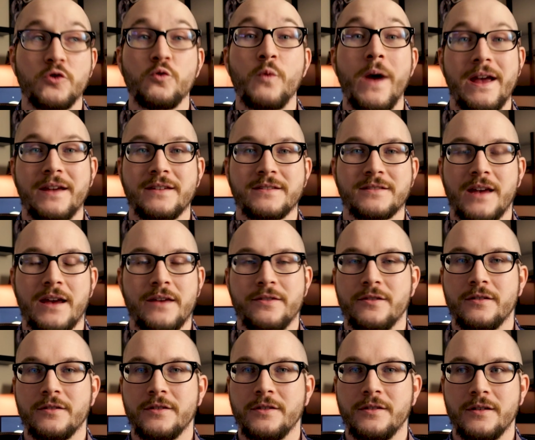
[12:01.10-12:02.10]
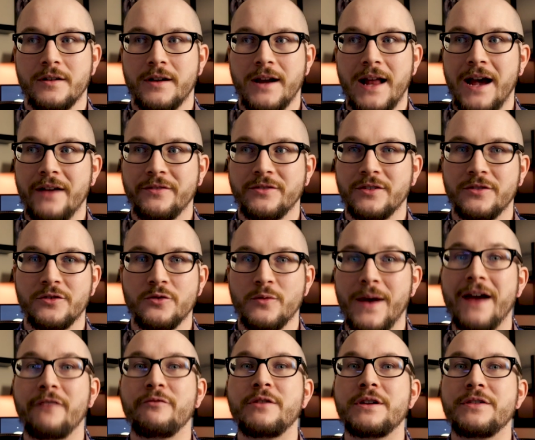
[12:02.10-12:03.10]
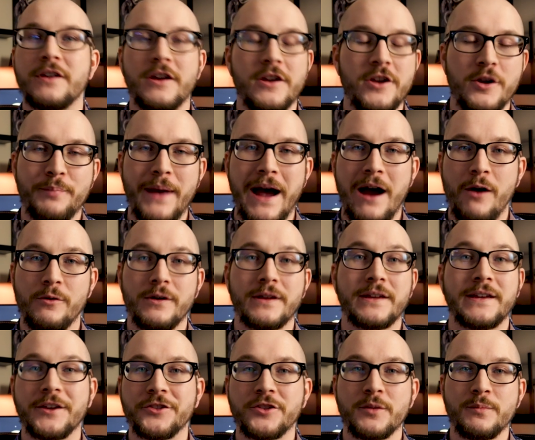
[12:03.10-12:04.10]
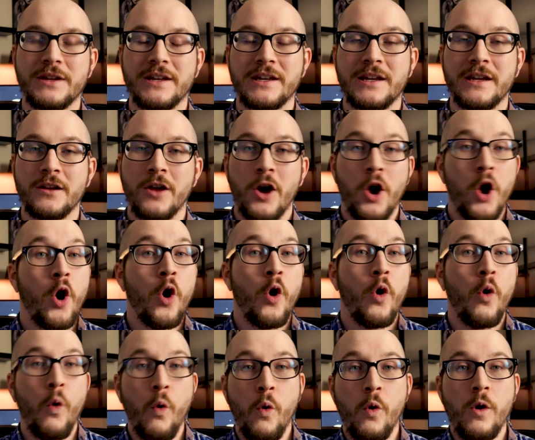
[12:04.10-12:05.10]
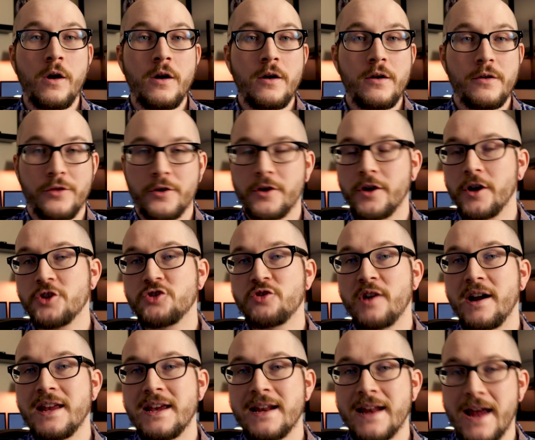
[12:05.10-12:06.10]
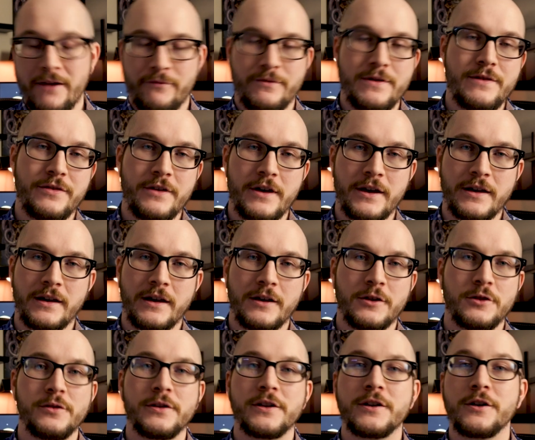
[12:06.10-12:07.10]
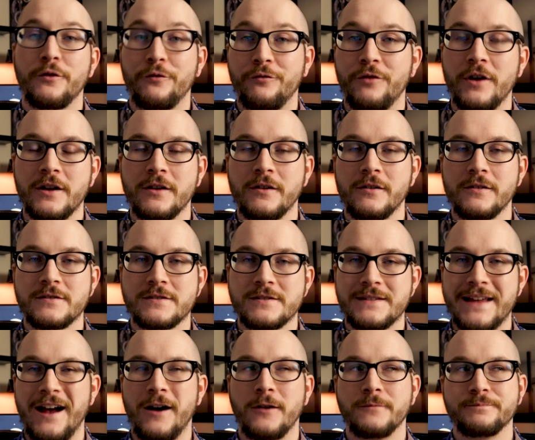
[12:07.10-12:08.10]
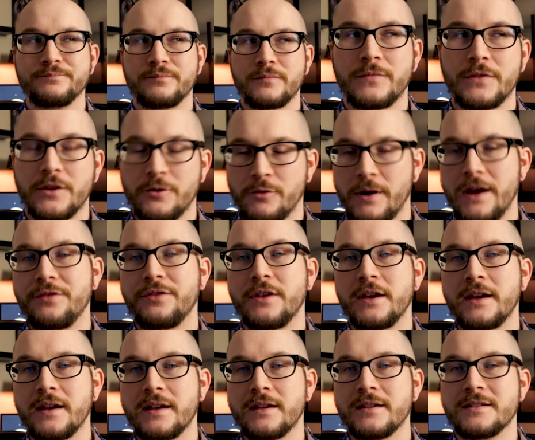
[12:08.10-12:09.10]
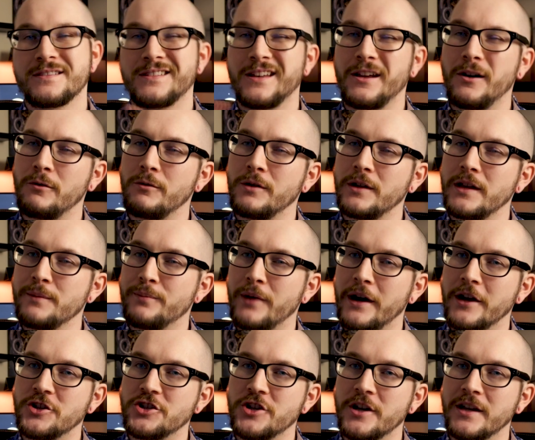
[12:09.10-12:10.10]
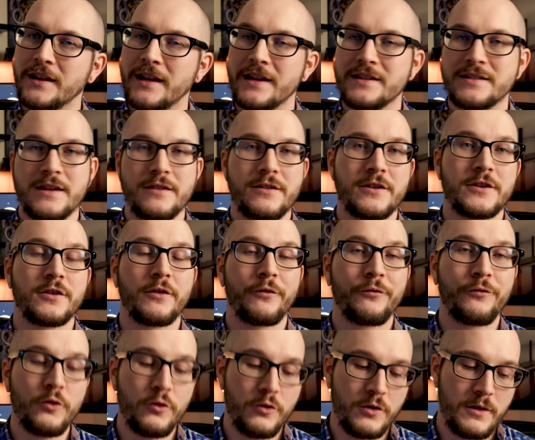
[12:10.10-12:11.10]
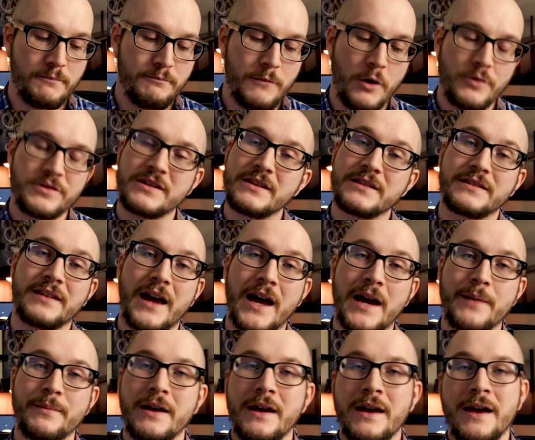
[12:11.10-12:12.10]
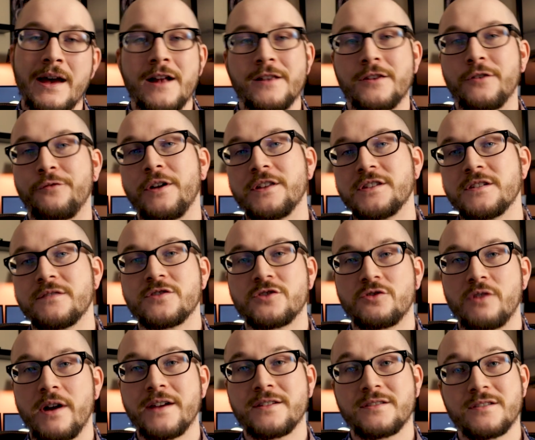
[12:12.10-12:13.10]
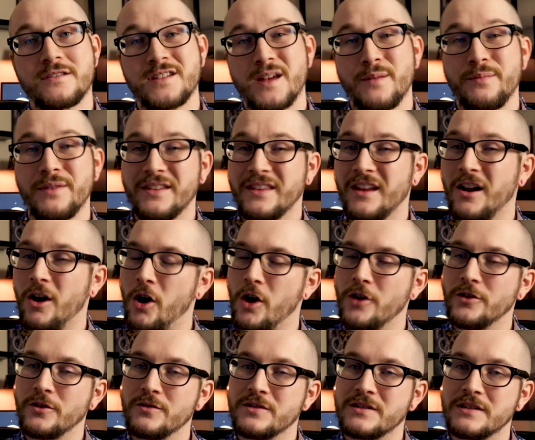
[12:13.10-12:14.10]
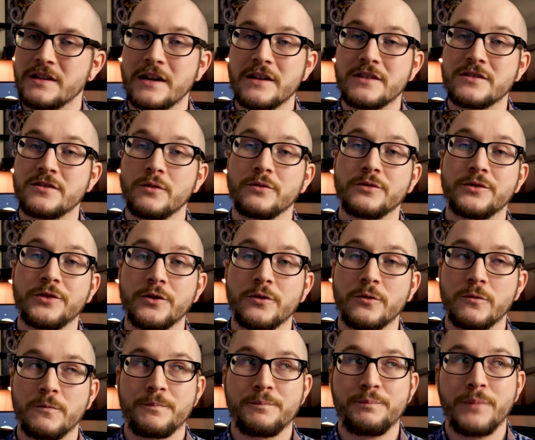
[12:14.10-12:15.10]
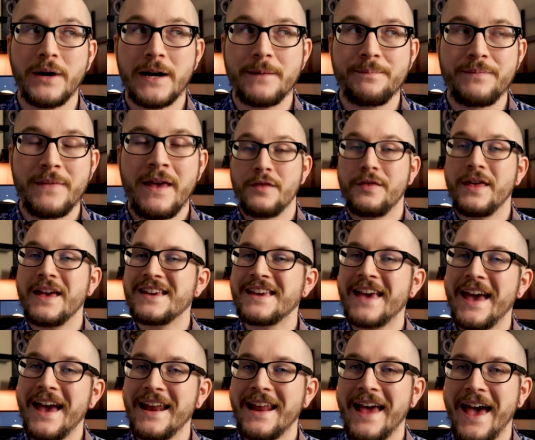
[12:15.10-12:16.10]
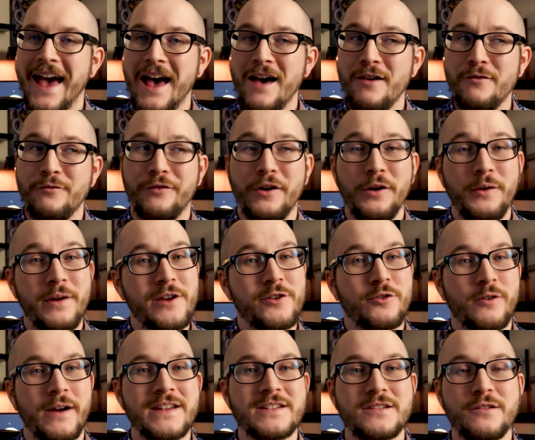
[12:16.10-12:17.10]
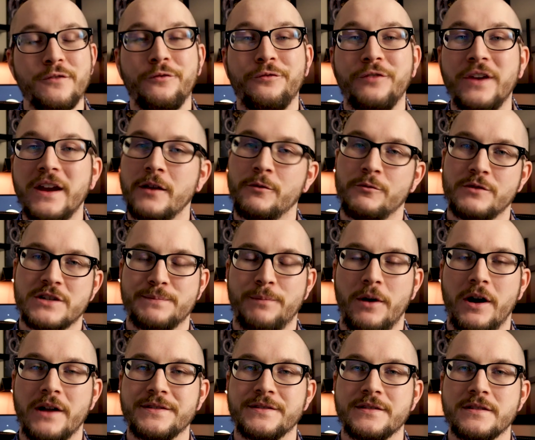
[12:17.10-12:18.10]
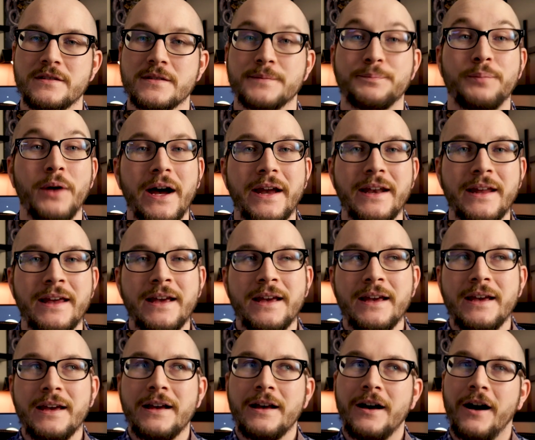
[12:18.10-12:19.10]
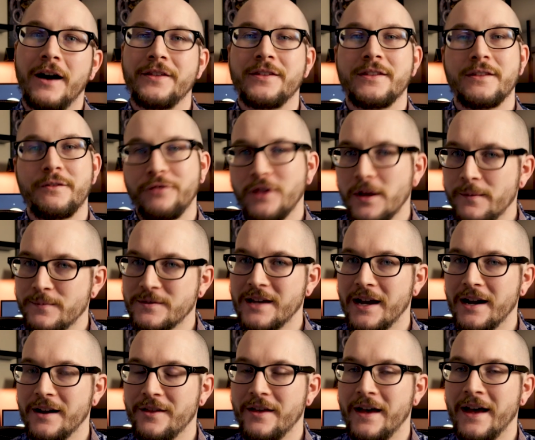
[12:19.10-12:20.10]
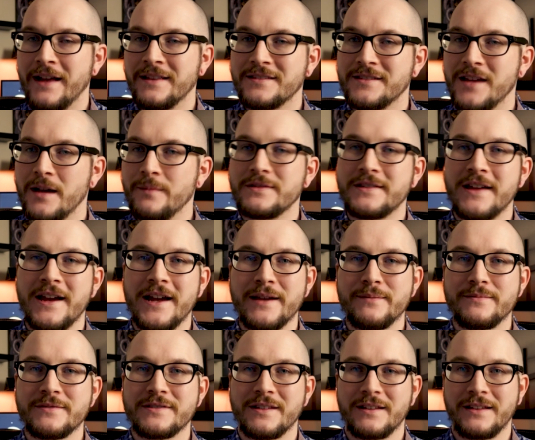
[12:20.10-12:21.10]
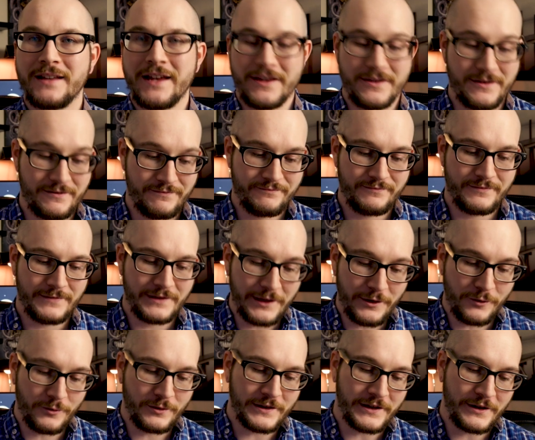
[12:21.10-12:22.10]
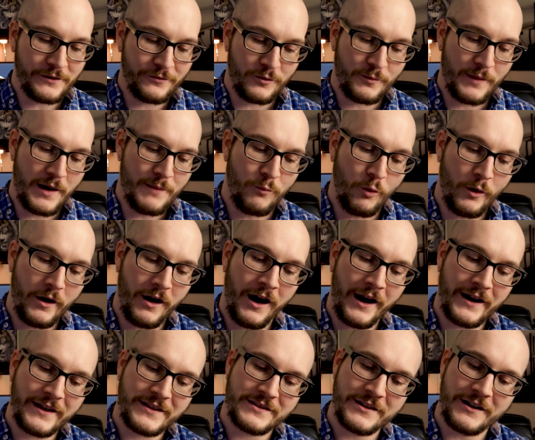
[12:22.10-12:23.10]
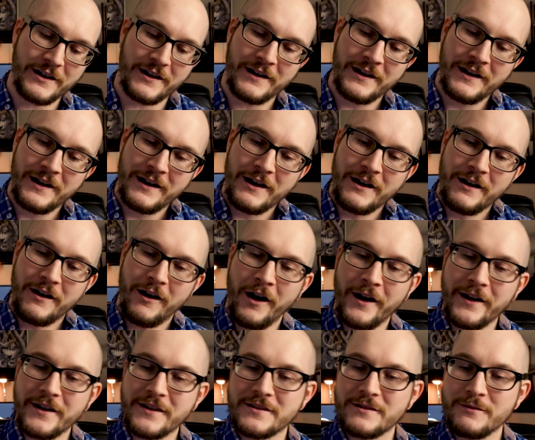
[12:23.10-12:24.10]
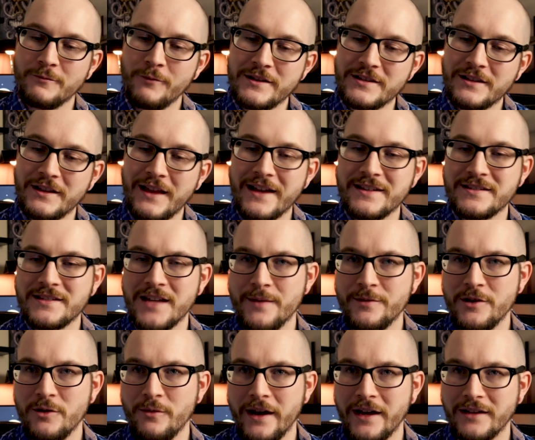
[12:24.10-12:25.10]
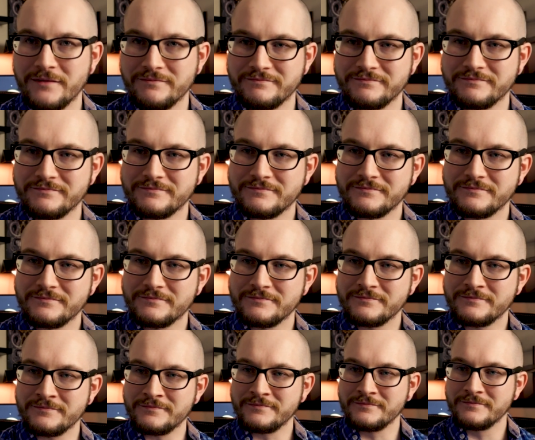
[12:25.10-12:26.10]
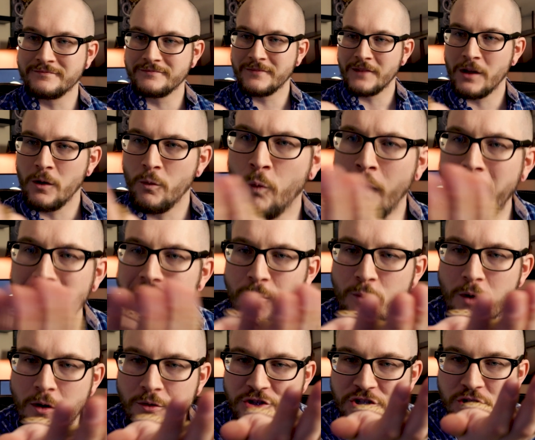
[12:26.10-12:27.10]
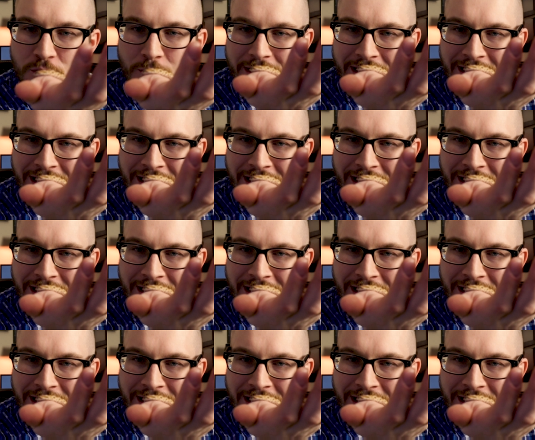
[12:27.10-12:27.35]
two ways. Either you're going to have to do everything in your power to get them to eat, or they're going to try to eat everything, including your fingers. Now, the great thing is they don't really bite you unless they think you're food. Most of the time, defensive strikes are something that hognose snakes don't do, but they can have very aggressive feeding responses. But on the flip side of that, sometimes, like literally for my boy Onyx here, Onyx, when's the last time you ate? Why won't you